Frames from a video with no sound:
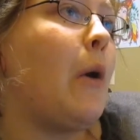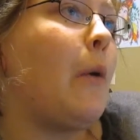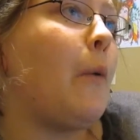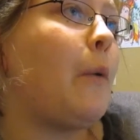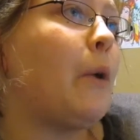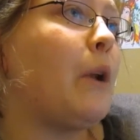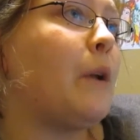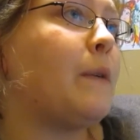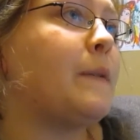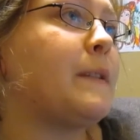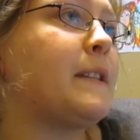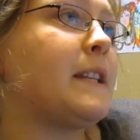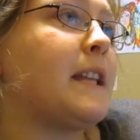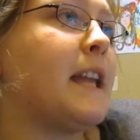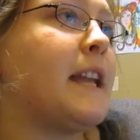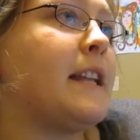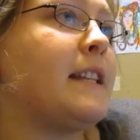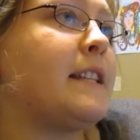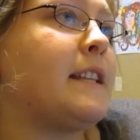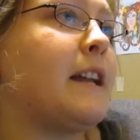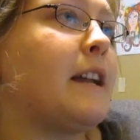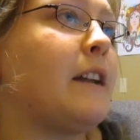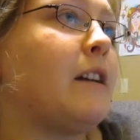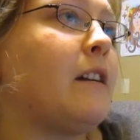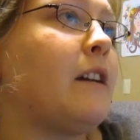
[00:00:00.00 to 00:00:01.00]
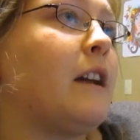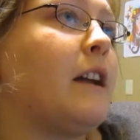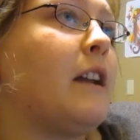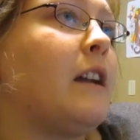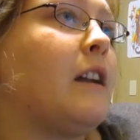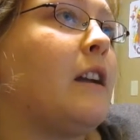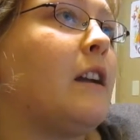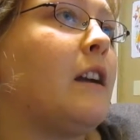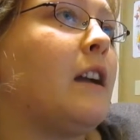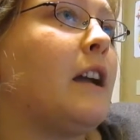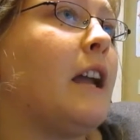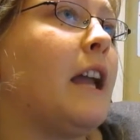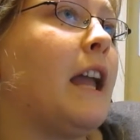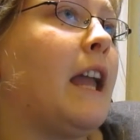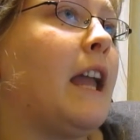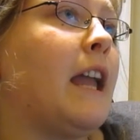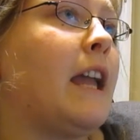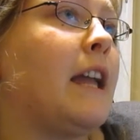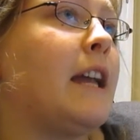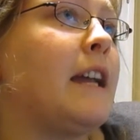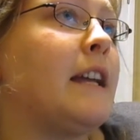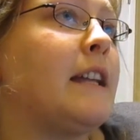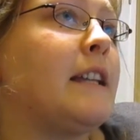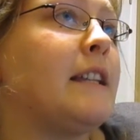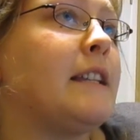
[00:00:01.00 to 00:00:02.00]
when i was a cake decorator
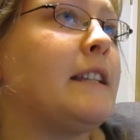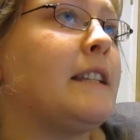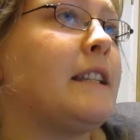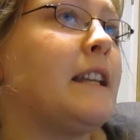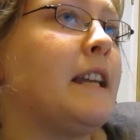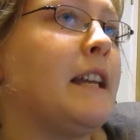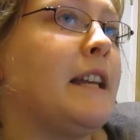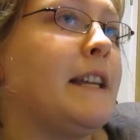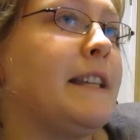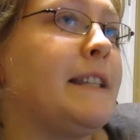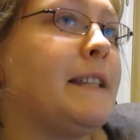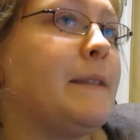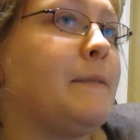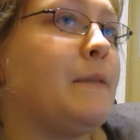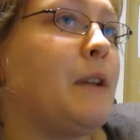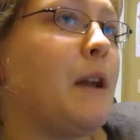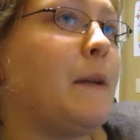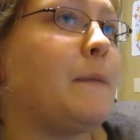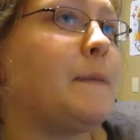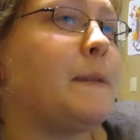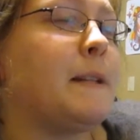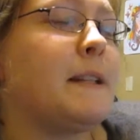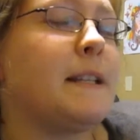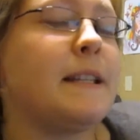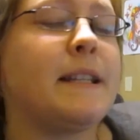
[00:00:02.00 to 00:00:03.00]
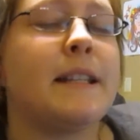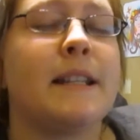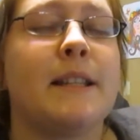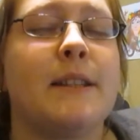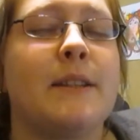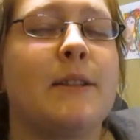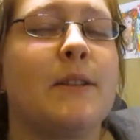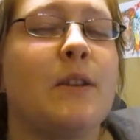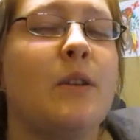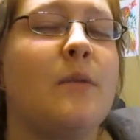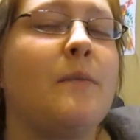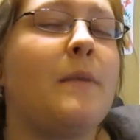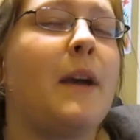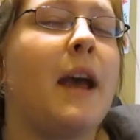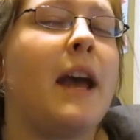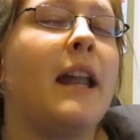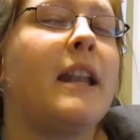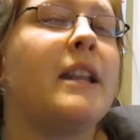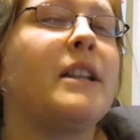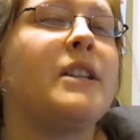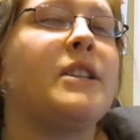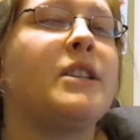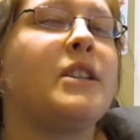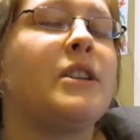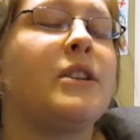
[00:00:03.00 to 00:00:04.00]
and sometimes they just get so mad
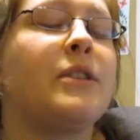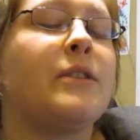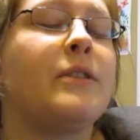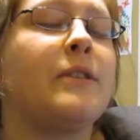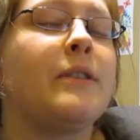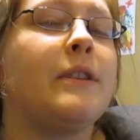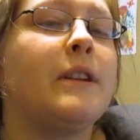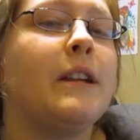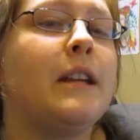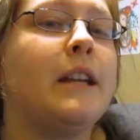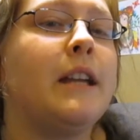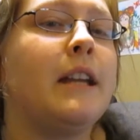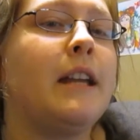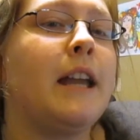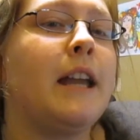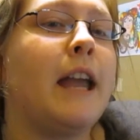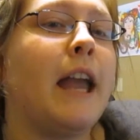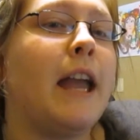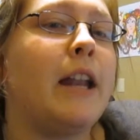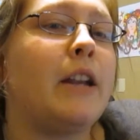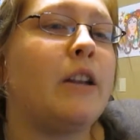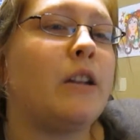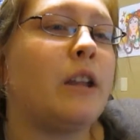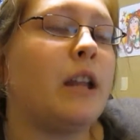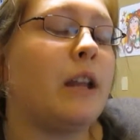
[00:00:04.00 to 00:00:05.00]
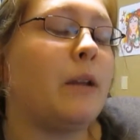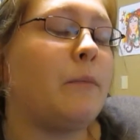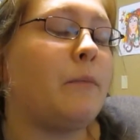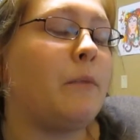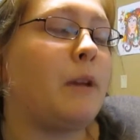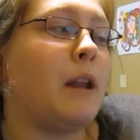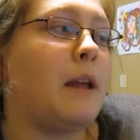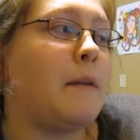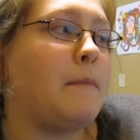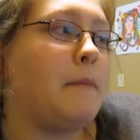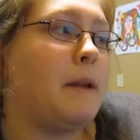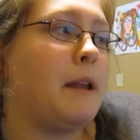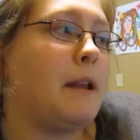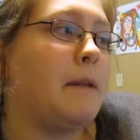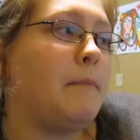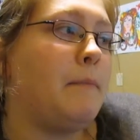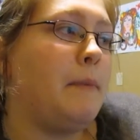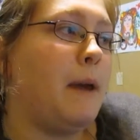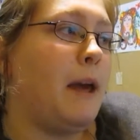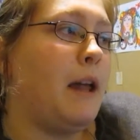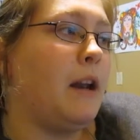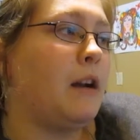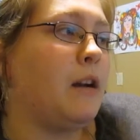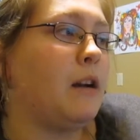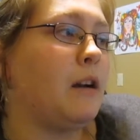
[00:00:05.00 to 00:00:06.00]
at you and you're like but i made it
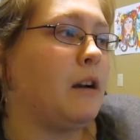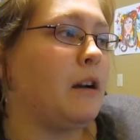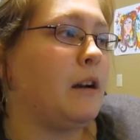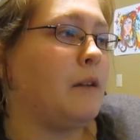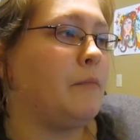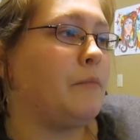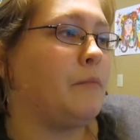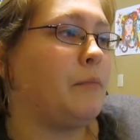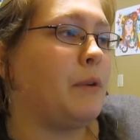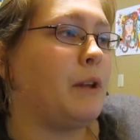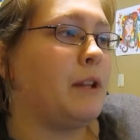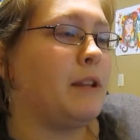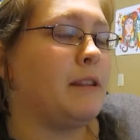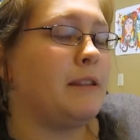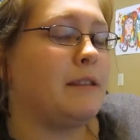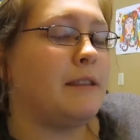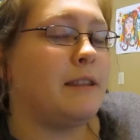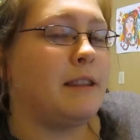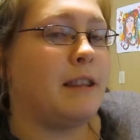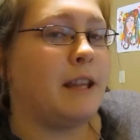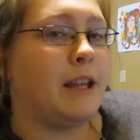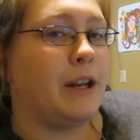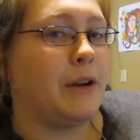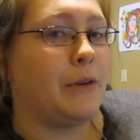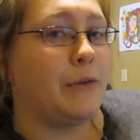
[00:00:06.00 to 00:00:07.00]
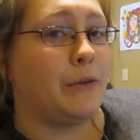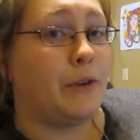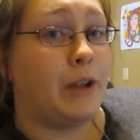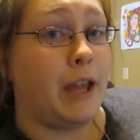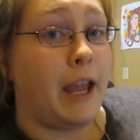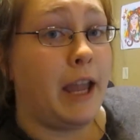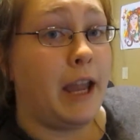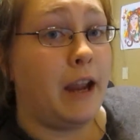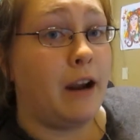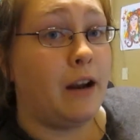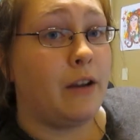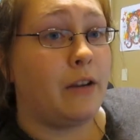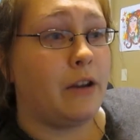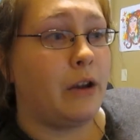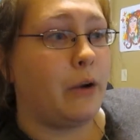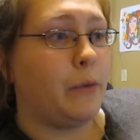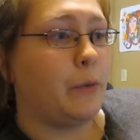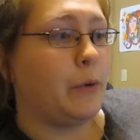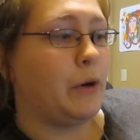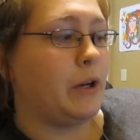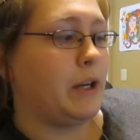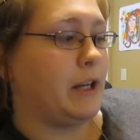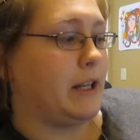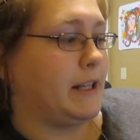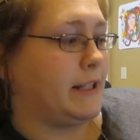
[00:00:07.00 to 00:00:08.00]
better but they don't care they
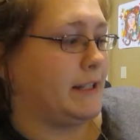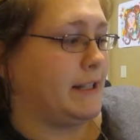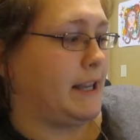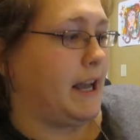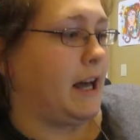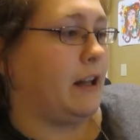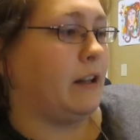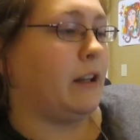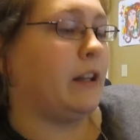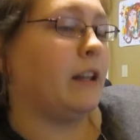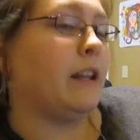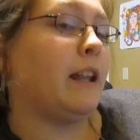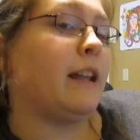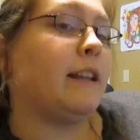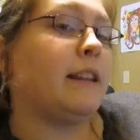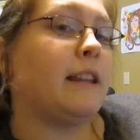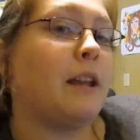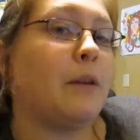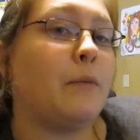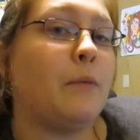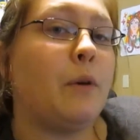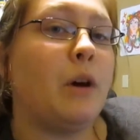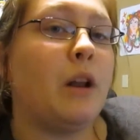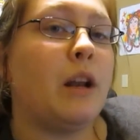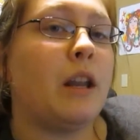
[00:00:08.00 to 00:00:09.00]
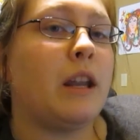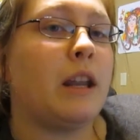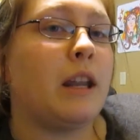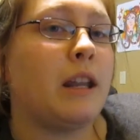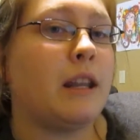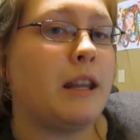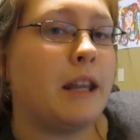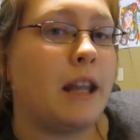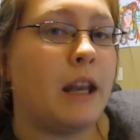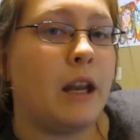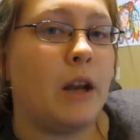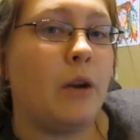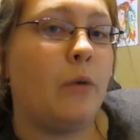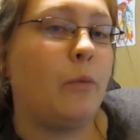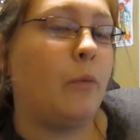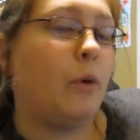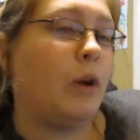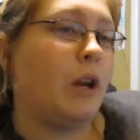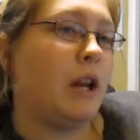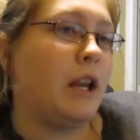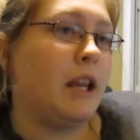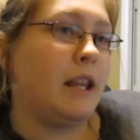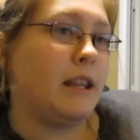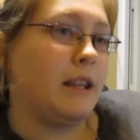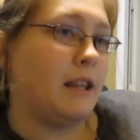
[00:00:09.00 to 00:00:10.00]
want it exactly like they wanted it they didn't
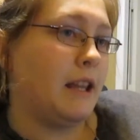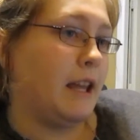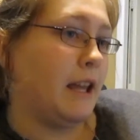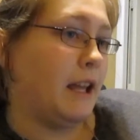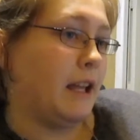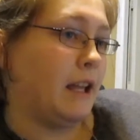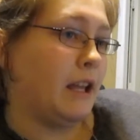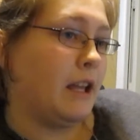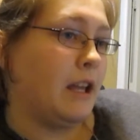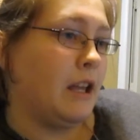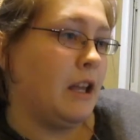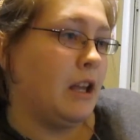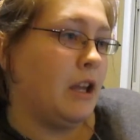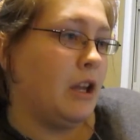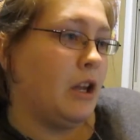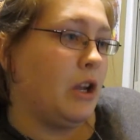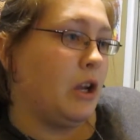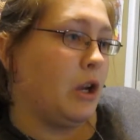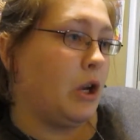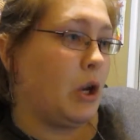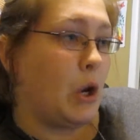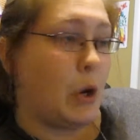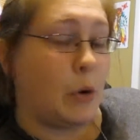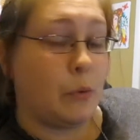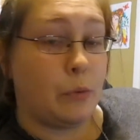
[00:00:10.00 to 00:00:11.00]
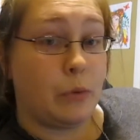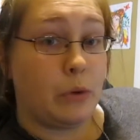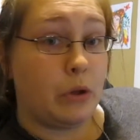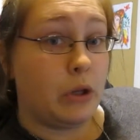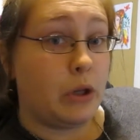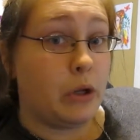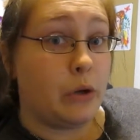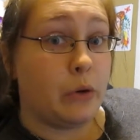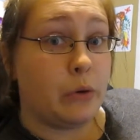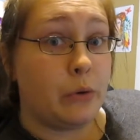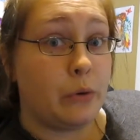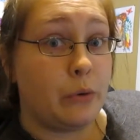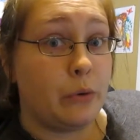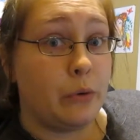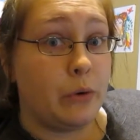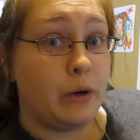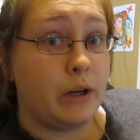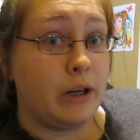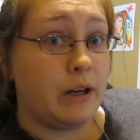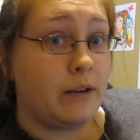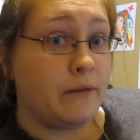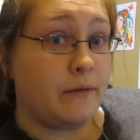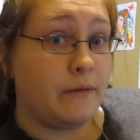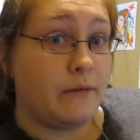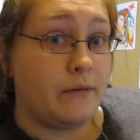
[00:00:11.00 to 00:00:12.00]
want anything you know, really cool or
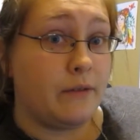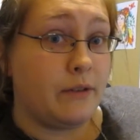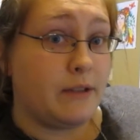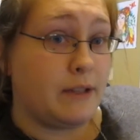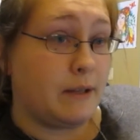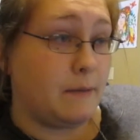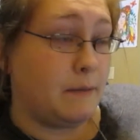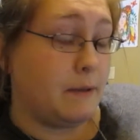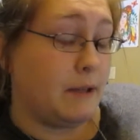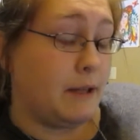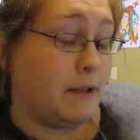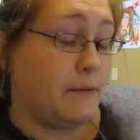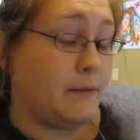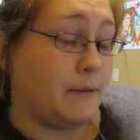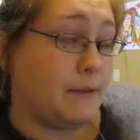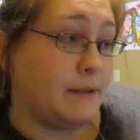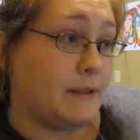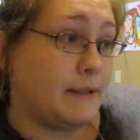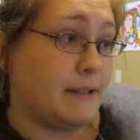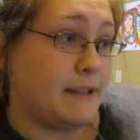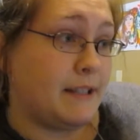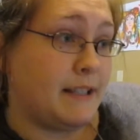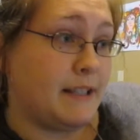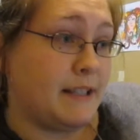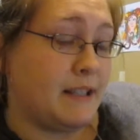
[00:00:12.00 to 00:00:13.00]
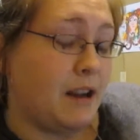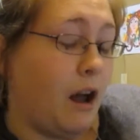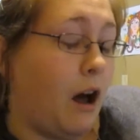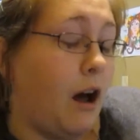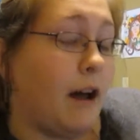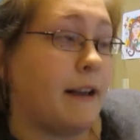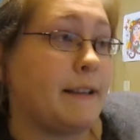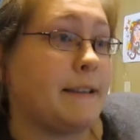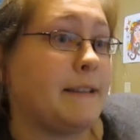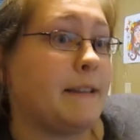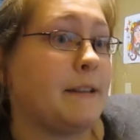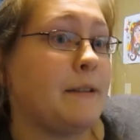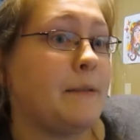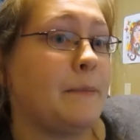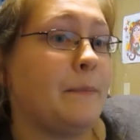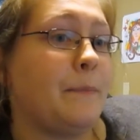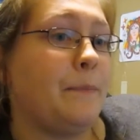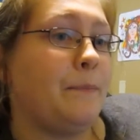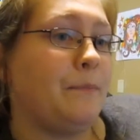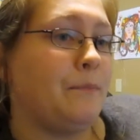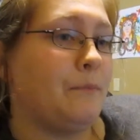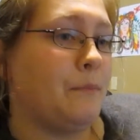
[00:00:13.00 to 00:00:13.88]
into something that was just awesome.